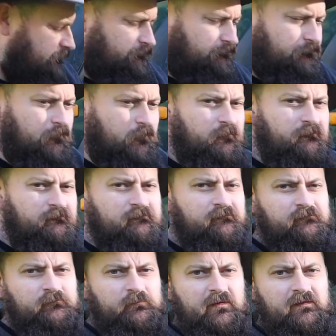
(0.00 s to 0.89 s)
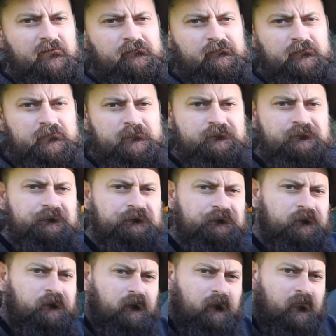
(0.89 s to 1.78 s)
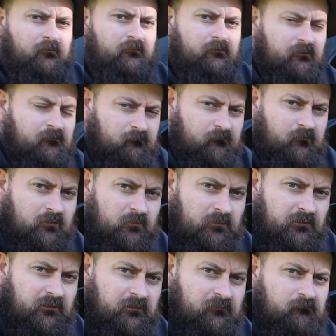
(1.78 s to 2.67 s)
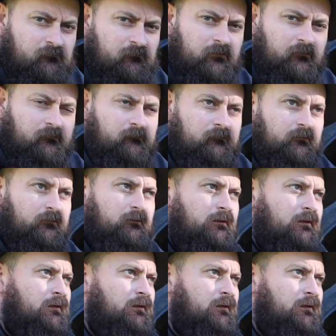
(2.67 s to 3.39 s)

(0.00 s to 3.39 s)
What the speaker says: So with suspension, things got a bit interesting.